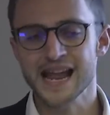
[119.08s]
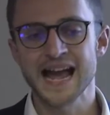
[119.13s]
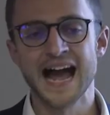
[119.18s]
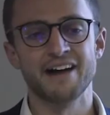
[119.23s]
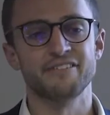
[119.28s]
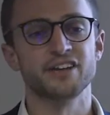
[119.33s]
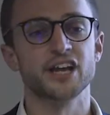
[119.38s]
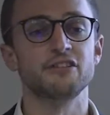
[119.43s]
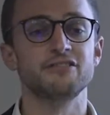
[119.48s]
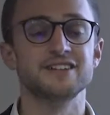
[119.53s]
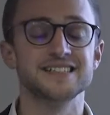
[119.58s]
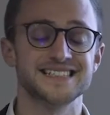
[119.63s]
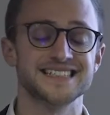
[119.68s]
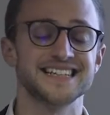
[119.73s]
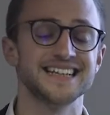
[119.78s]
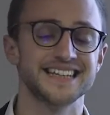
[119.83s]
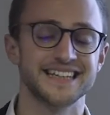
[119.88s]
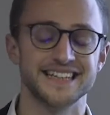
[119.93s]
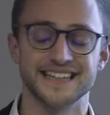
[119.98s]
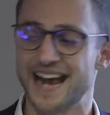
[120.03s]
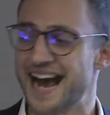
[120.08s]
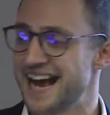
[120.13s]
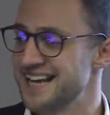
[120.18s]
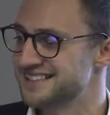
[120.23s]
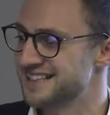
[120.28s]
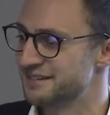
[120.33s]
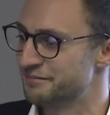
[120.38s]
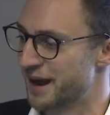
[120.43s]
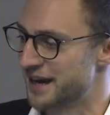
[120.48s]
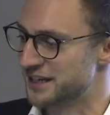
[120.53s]
having a resilient
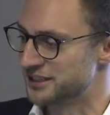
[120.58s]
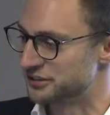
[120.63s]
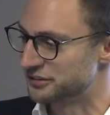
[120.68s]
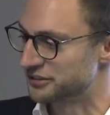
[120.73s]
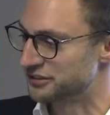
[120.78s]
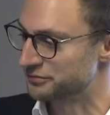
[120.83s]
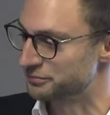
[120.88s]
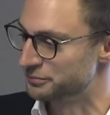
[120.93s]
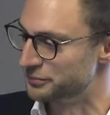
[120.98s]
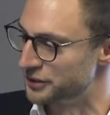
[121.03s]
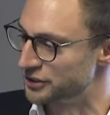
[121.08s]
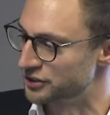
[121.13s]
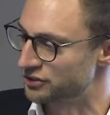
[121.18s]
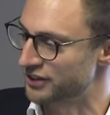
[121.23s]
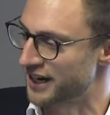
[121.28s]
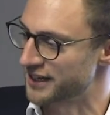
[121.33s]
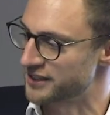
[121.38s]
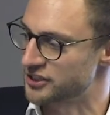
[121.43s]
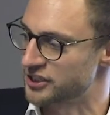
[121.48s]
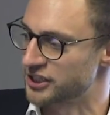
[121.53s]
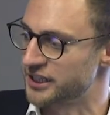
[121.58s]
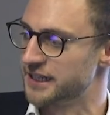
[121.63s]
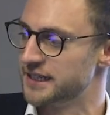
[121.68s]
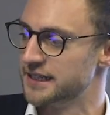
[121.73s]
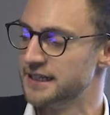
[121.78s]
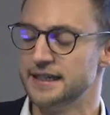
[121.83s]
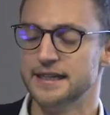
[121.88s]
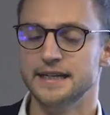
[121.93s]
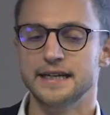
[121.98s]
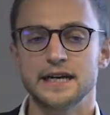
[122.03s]
asset management strategy
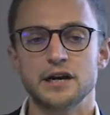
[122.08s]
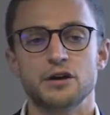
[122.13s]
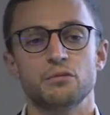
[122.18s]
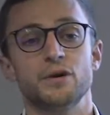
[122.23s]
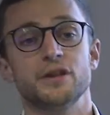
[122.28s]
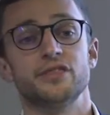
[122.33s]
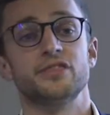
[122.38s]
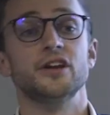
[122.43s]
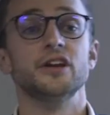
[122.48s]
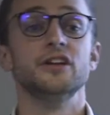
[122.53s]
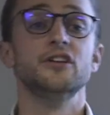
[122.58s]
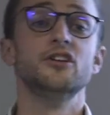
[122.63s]
with the